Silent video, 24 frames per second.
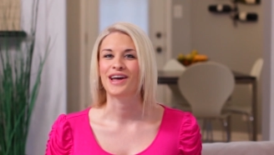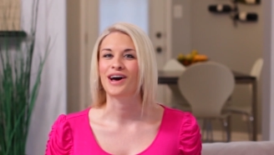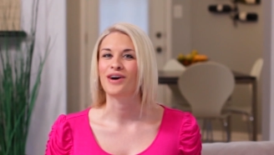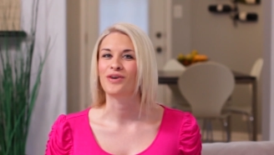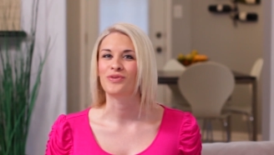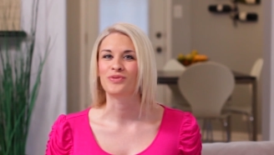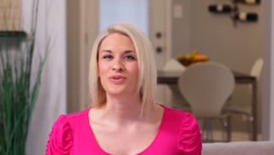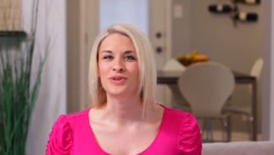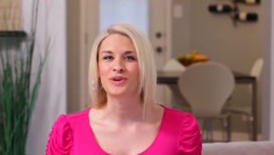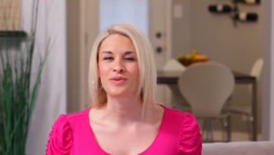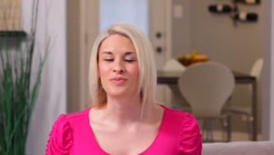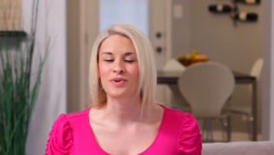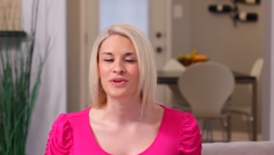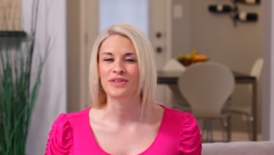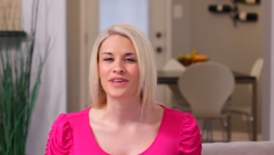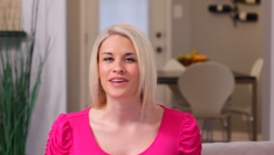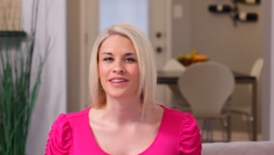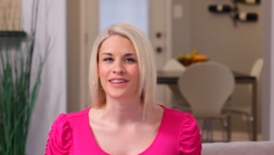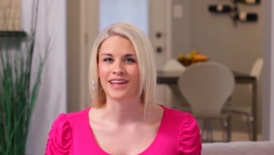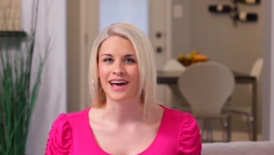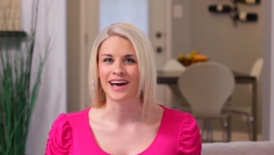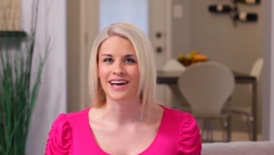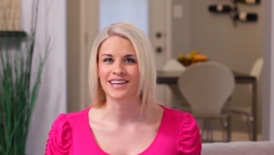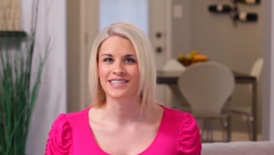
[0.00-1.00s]
Not only will
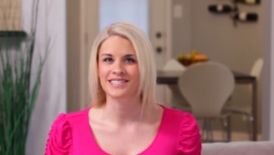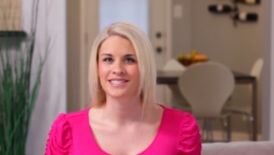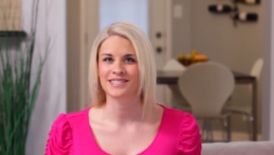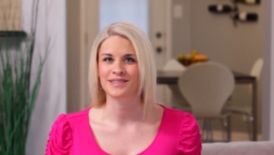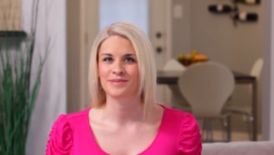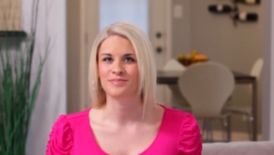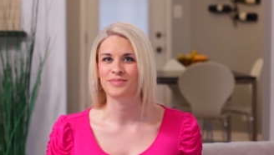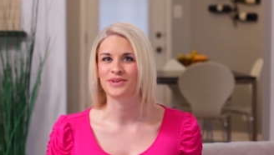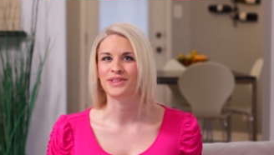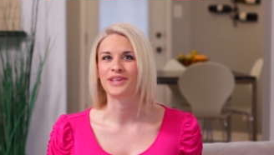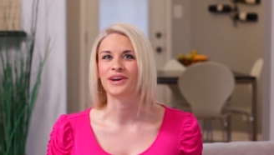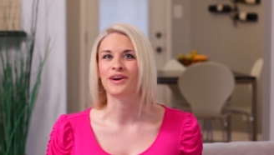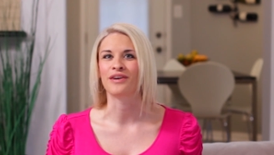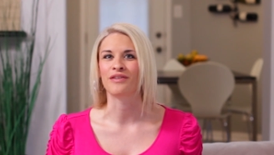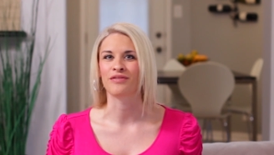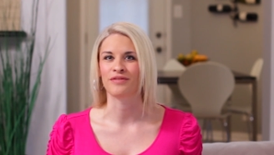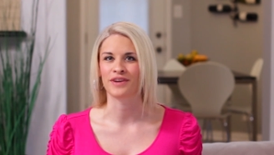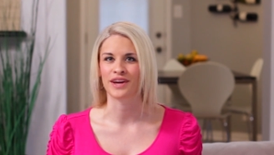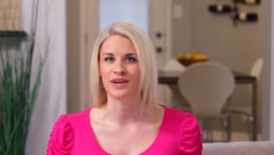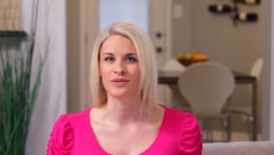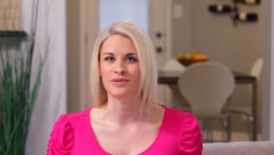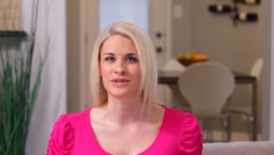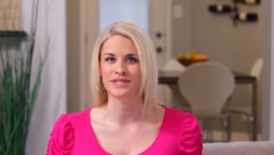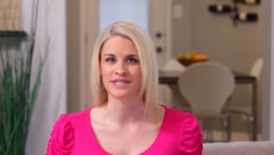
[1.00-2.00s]
they last, but they are
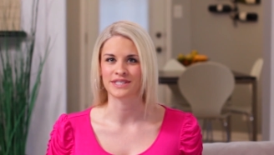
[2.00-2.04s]
fade